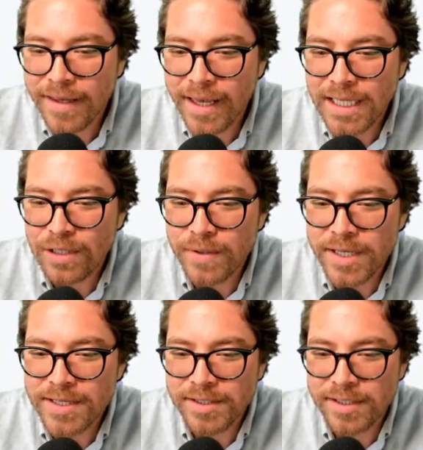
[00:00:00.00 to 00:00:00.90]
Ain't no way
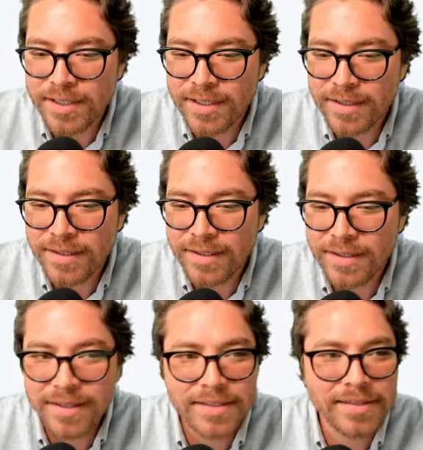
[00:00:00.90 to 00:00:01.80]
this is a
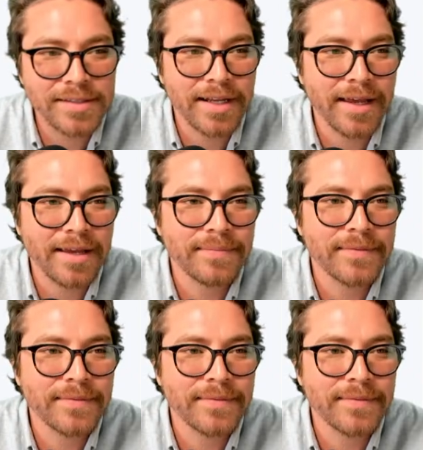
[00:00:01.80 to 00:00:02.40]
this is a name.